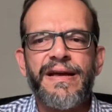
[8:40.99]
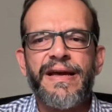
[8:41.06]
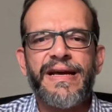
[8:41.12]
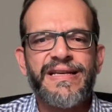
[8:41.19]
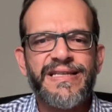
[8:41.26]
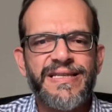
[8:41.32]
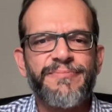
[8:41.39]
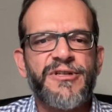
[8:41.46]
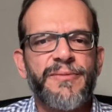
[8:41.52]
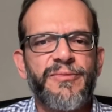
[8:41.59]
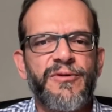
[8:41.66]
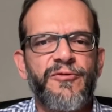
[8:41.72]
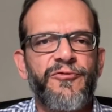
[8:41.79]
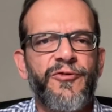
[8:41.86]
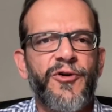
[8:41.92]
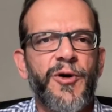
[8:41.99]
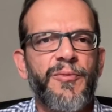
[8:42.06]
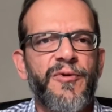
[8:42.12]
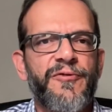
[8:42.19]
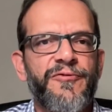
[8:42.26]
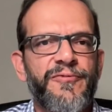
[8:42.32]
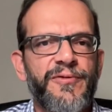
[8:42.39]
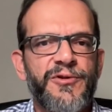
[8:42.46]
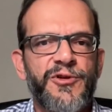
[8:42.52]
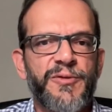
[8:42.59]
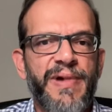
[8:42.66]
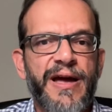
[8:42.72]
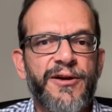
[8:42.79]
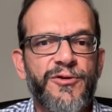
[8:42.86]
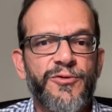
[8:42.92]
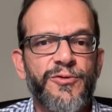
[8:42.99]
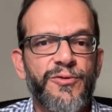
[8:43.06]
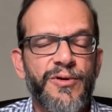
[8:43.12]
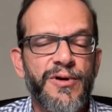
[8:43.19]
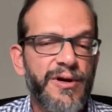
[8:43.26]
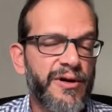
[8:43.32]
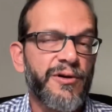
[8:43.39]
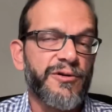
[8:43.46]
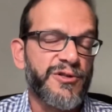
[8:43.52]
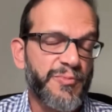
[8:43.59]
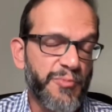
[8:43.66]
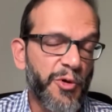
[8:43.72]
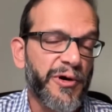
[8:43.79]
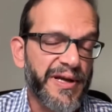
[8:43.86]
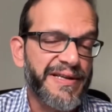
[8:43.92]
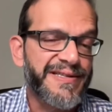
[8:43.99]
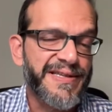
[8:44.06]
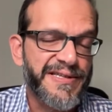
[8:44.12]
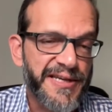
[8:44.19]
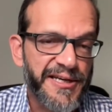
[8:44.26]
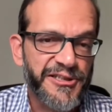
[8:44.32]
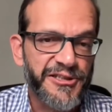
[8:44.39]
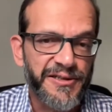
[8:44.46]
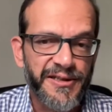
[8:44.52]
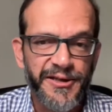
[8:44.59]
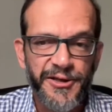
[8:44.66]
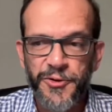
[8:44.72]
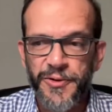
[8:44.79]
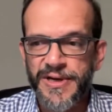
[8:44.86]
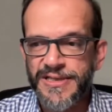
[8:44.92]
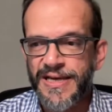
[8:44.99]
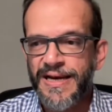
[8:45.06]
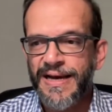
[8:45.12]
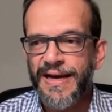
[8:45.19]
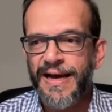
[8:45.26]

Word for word: acceptable form of tobacco or smoking cessation in the US,